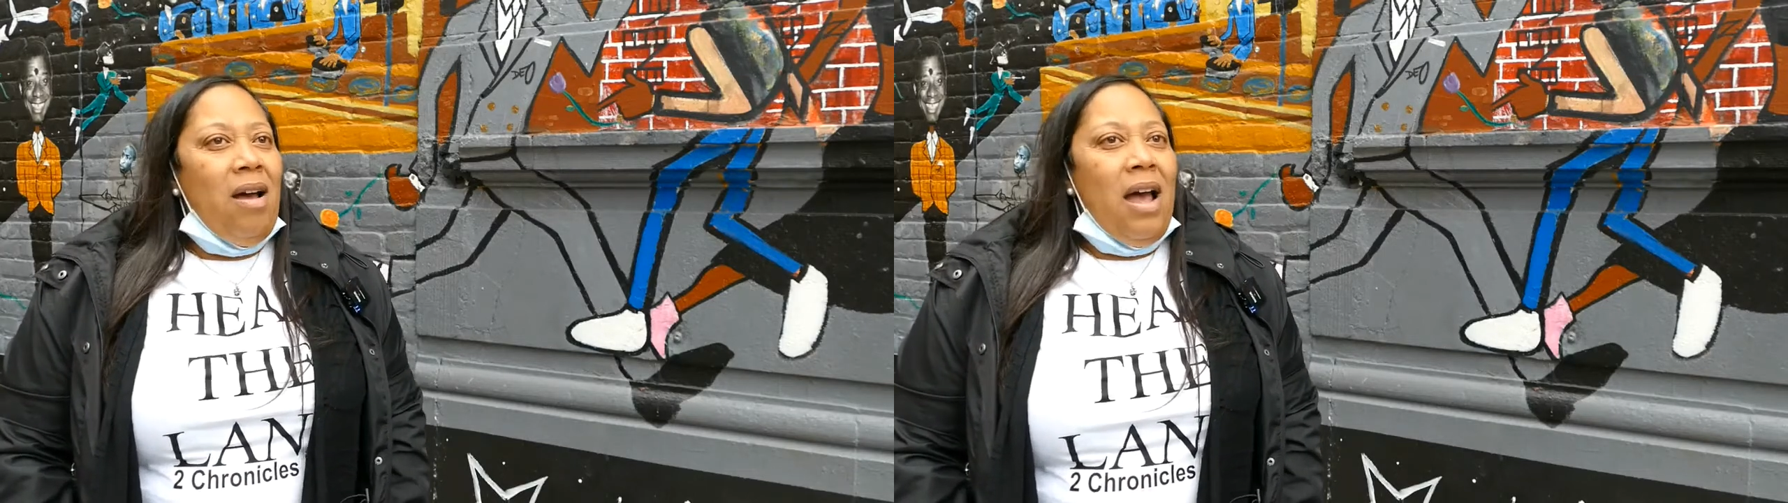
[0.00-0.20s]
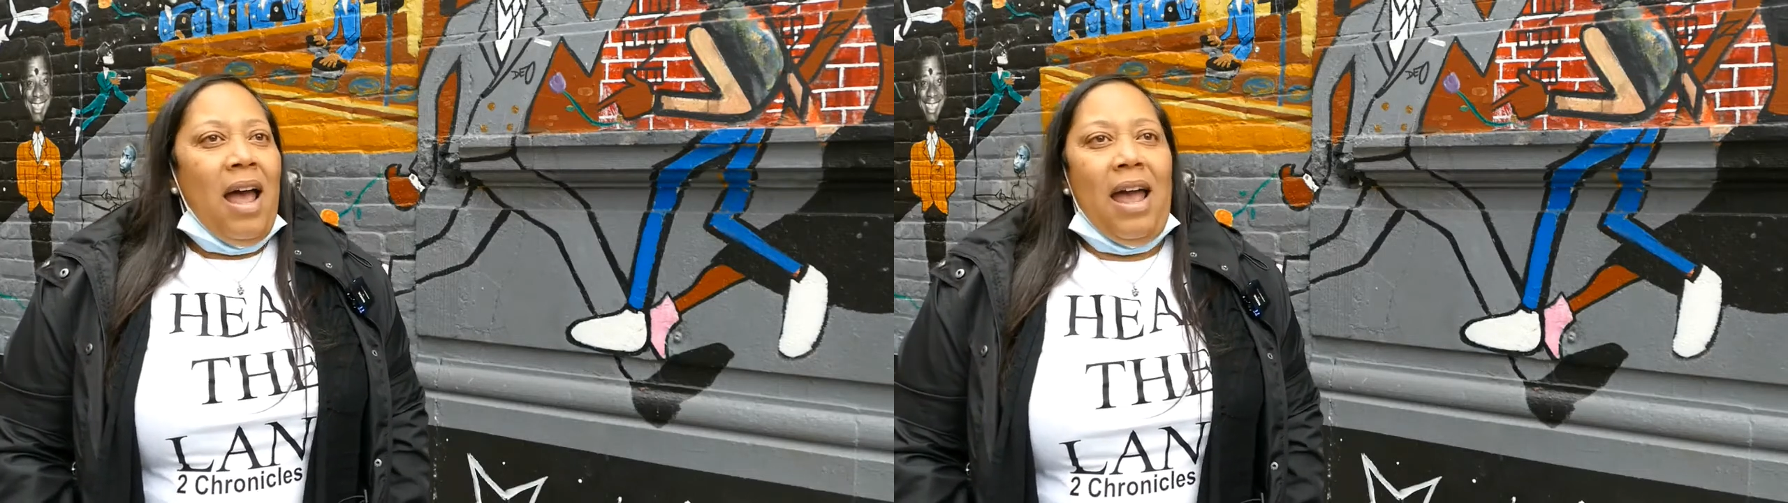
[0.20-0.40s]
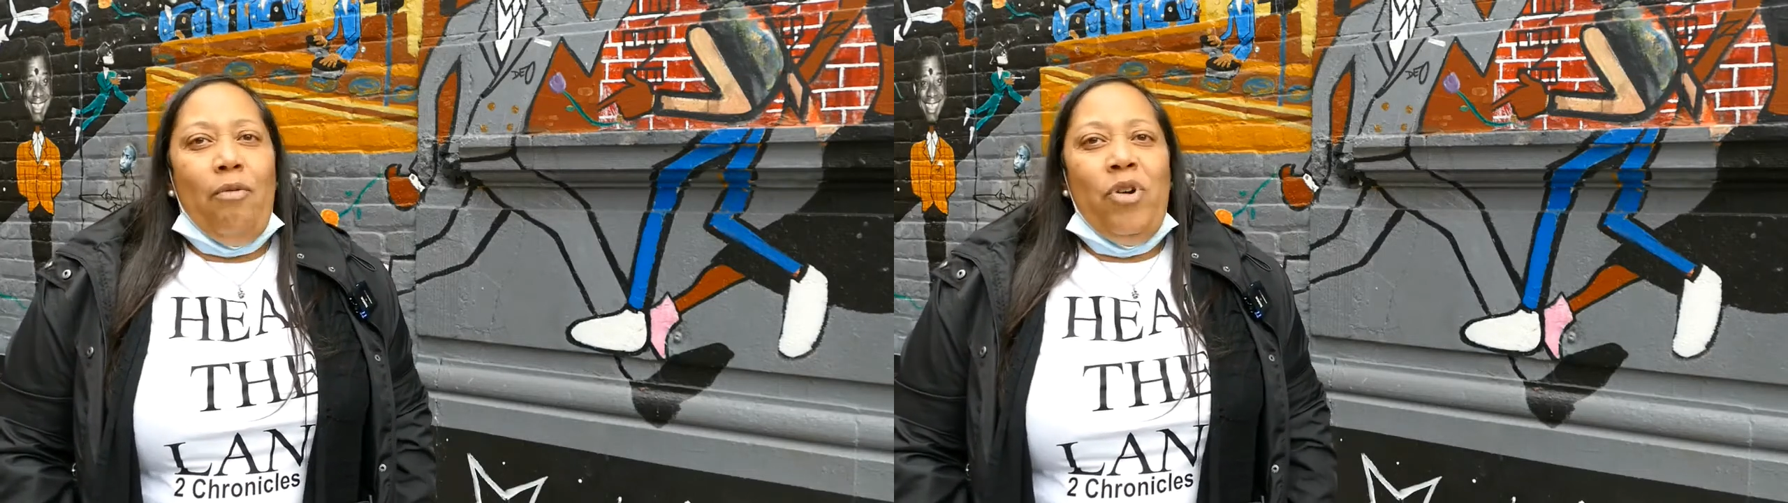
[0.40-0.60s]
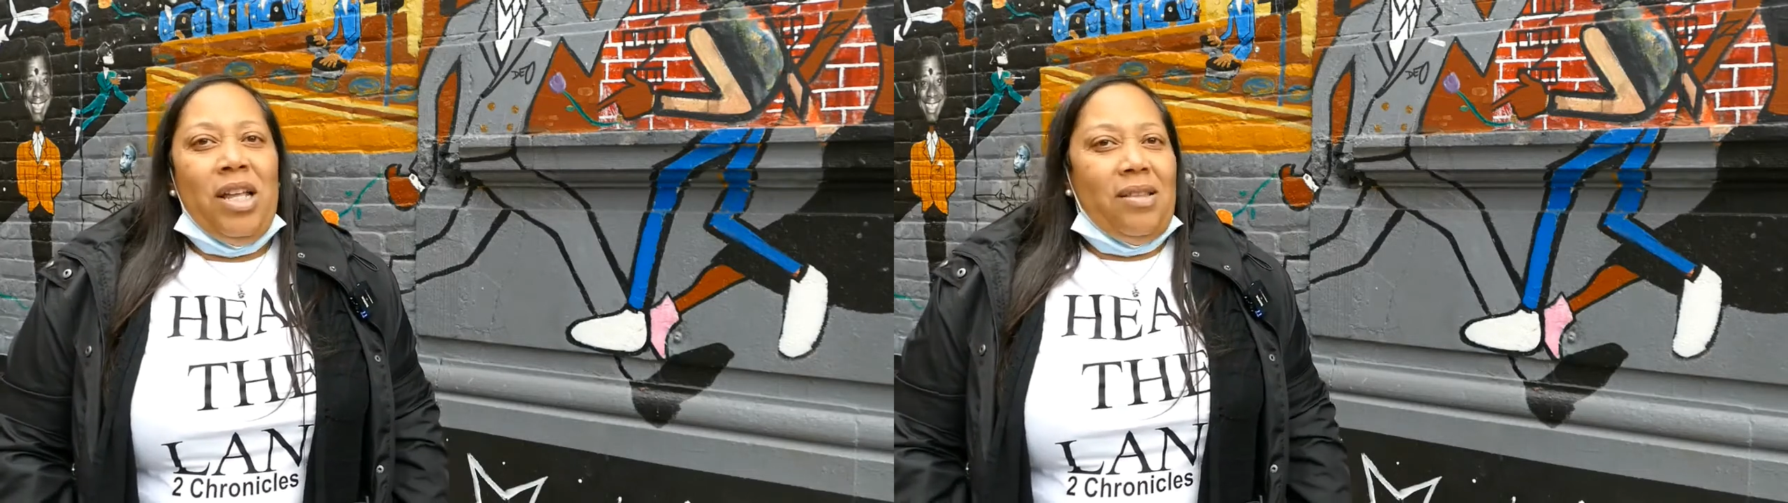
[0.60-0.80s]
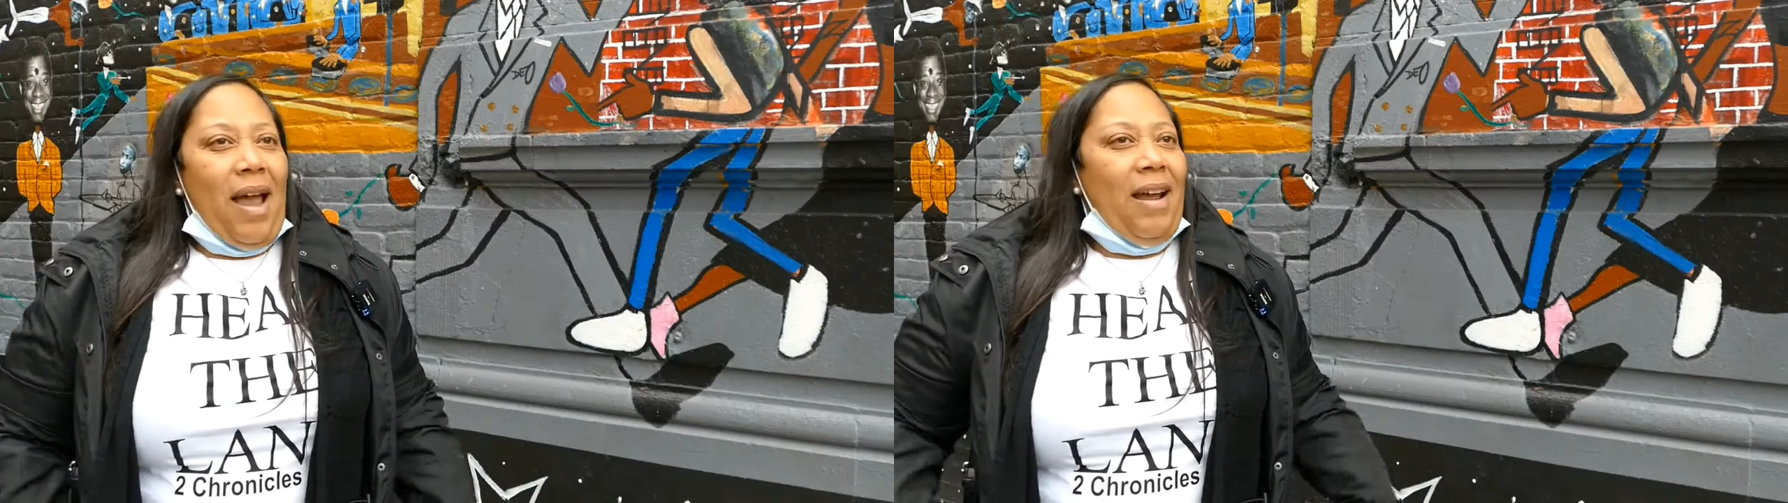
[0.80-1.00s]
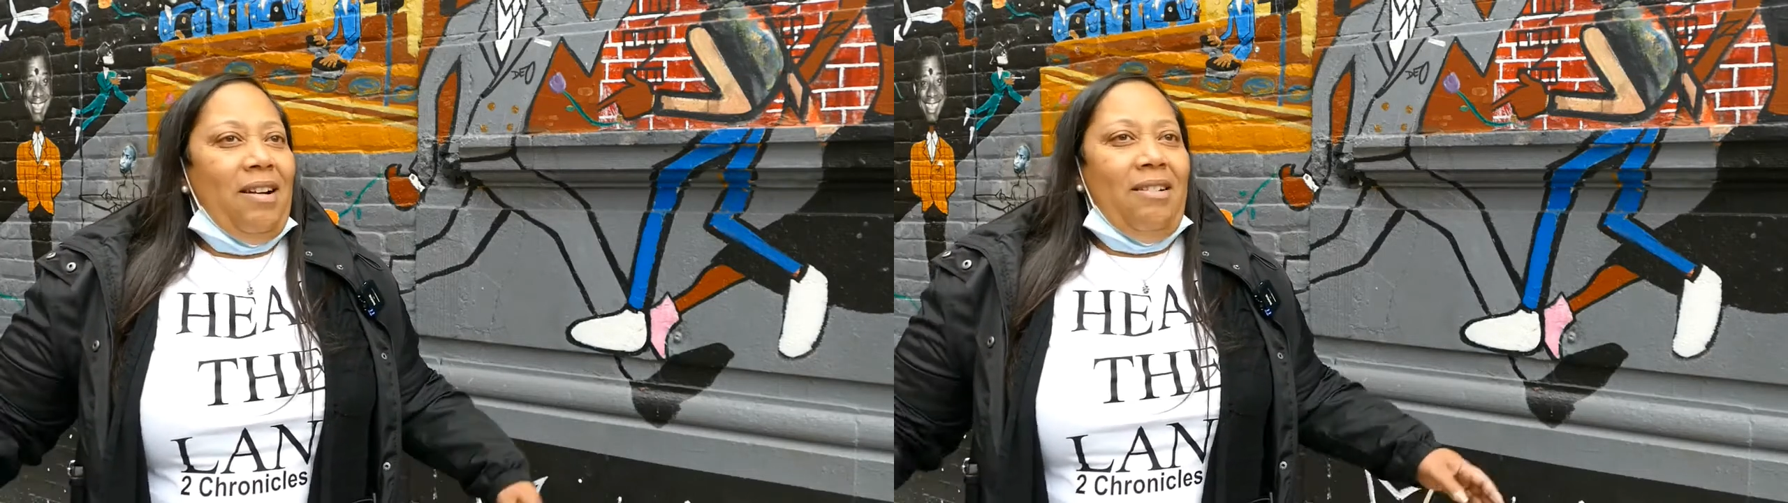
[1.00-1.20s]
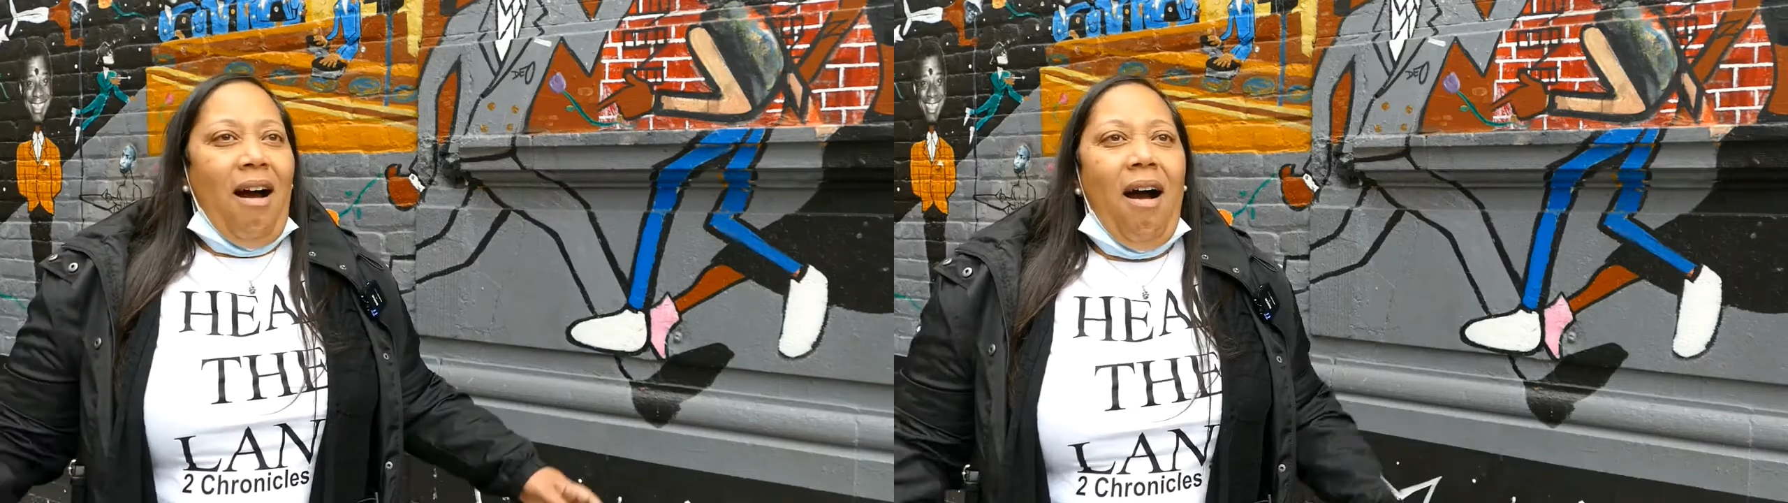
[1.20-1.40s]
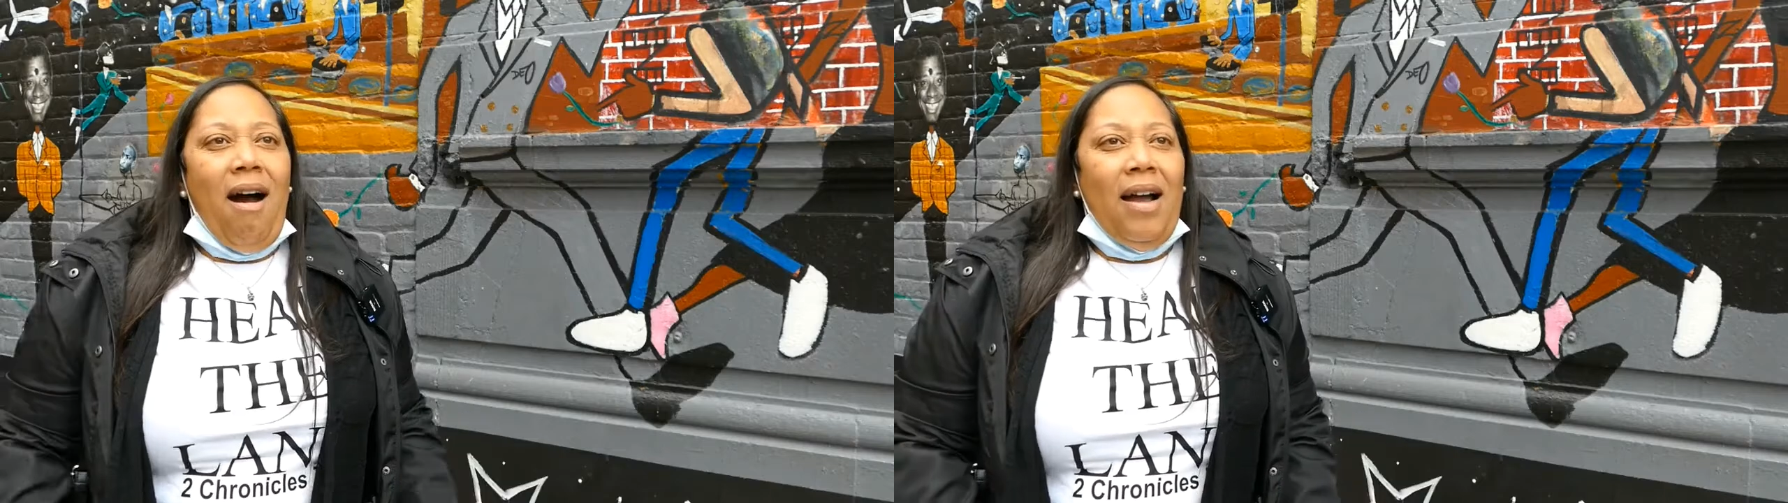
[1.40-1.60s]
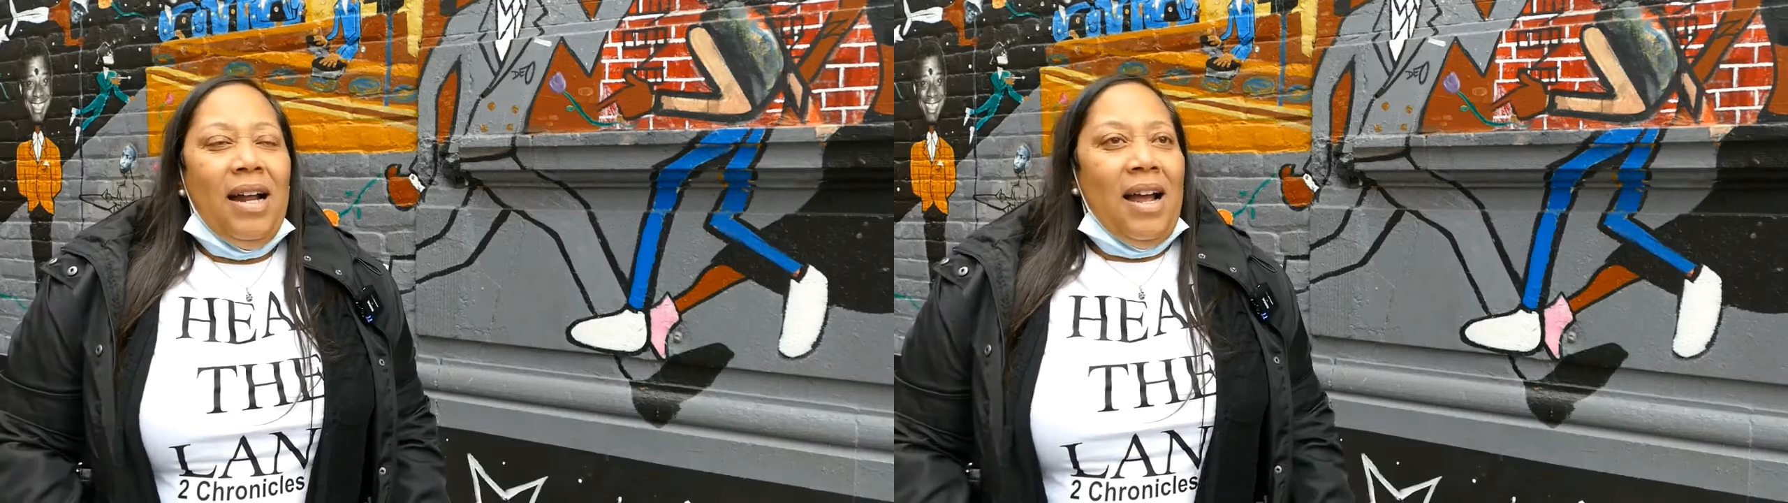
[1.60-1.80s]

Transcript: and we thank God.